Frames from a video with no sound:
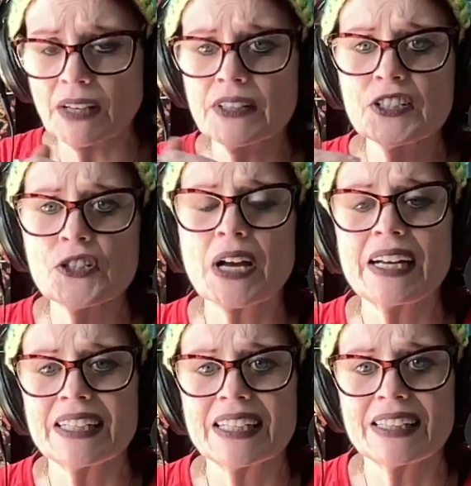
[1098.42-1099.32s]
that you
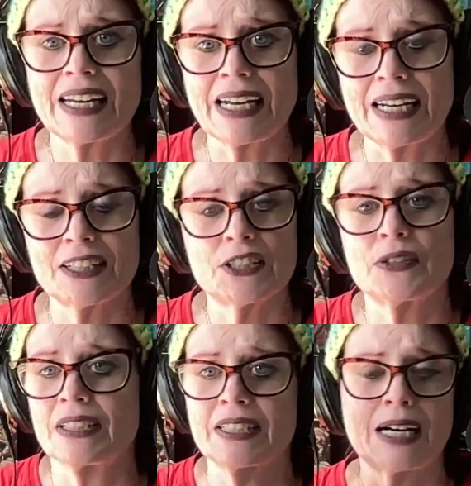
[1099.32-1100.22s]
kind of get that
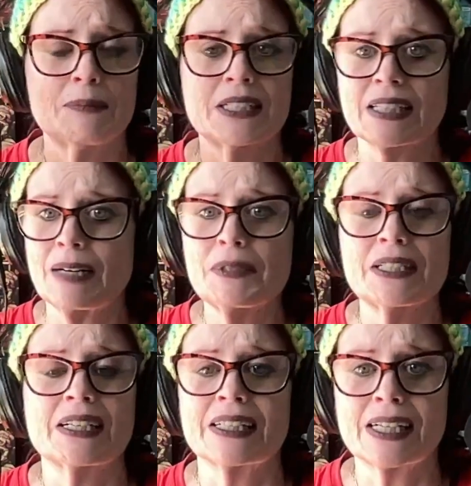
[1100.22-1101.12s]
attitude is, I'm just
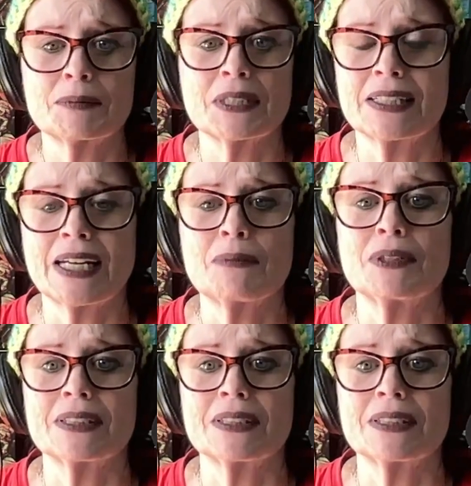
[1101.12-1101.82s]
going to come to the table.